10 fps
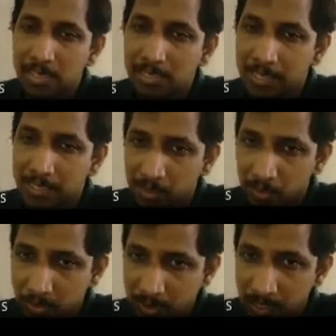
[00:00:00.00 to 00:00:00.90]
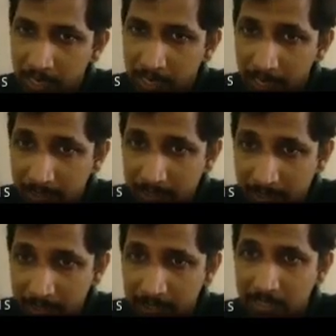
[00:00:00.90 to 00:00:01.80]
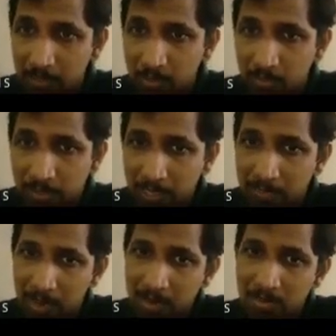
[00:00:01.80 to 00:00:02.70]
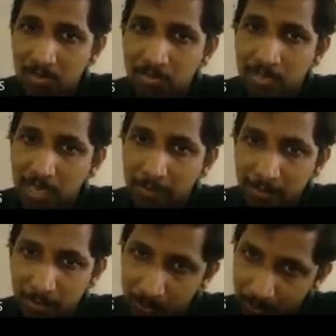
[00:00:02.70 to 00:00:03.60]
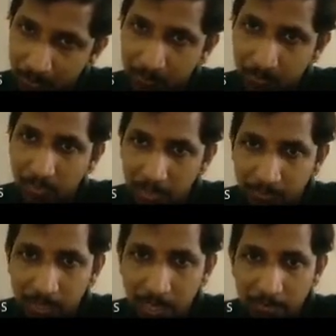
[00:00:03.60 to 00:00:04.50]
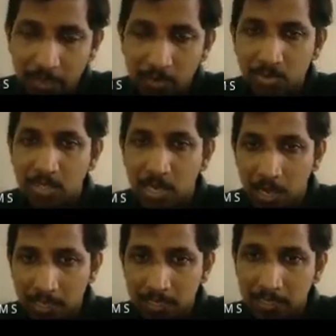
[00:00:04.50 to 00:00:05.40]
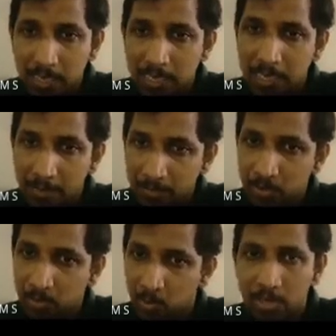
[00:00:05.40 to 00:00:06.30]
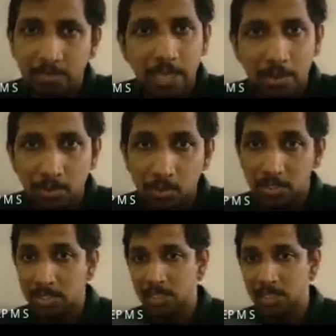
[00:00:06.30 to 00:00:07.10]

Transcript: in that clause, exceeds the numerical value of MU, if that value is larger than MU, what we have to do? This is